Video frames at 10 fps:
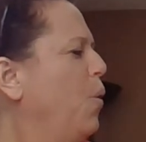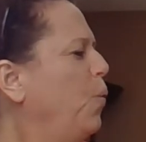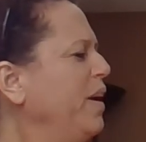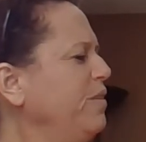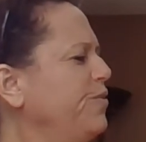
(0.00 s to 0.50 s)

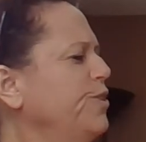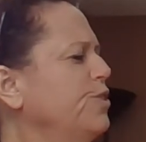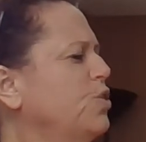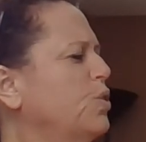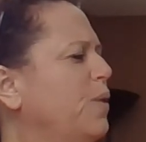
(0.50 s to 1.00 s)
White
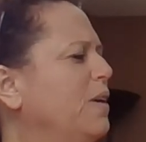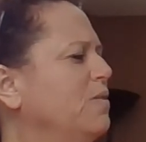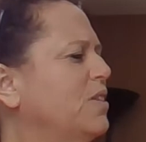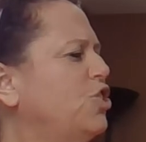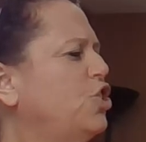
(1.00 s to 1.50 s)
fur
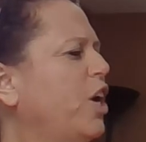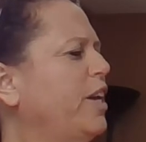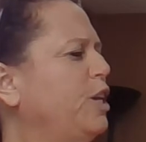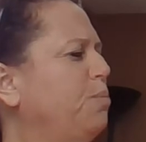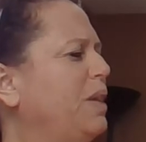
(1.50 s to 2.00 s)
surrounds a
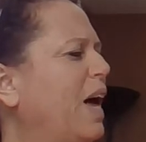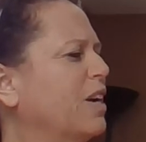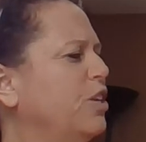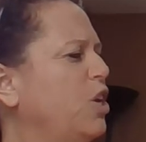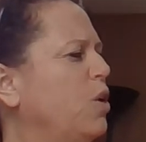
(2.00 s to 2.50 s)
shiny
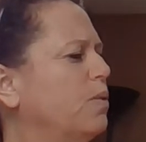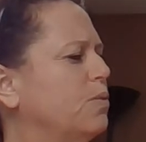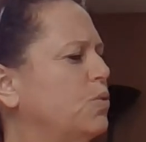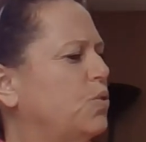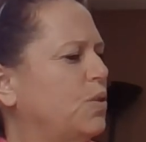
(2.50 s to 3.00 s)
black
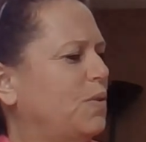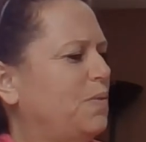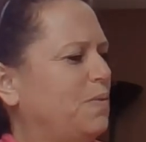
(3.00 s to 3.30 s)
nose.